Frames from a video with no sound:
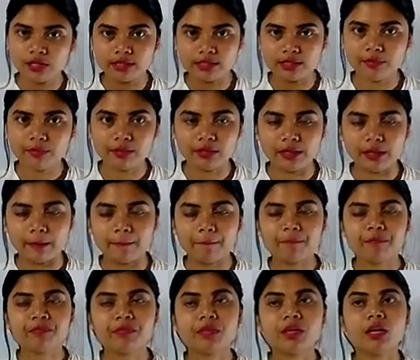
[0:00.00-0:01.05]
exam clear.
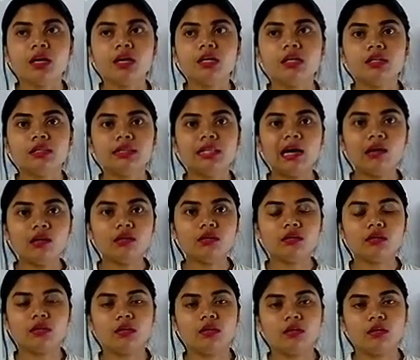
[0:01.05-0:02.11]

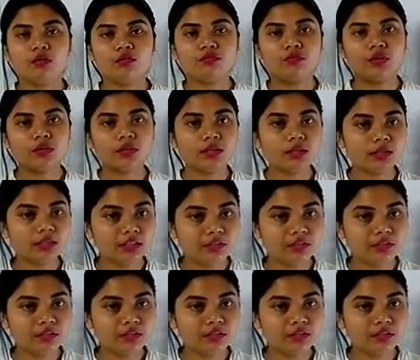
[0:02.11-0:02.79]
Now for the